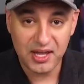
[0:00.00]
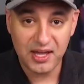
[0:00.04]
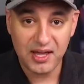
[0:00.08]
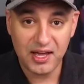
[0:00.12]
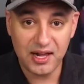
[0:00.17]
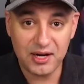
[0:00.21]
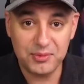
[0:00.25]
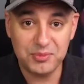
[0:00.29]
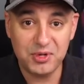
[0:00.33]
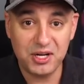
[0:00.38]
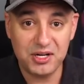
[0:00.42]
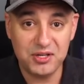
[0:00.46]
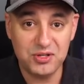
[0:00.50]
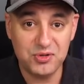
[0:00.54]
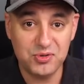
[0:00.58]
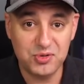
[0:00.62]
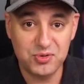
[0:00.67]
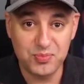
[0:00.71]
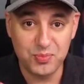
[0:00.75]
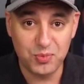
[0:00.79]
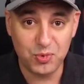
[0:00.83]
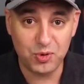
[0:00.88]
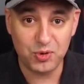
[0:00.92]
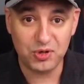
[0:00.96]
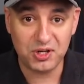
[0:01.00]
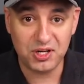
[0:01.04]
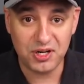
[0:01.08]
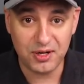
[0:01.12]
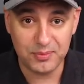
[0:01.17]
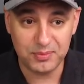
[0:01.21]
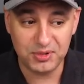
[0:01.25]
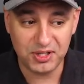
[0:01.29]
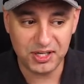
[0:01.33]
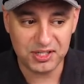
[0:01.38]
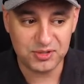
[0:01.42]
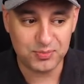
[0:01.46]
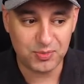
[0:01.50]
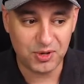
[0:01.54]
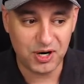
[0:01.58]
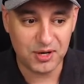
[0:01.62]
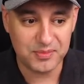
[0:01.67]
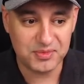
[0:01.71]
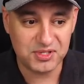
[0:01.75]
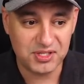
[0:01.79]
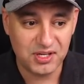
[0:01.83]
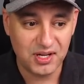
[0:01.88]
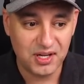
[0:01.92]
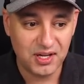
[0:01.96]
And I'm going to use more complex
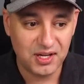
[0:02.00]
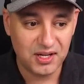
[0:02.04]
prompts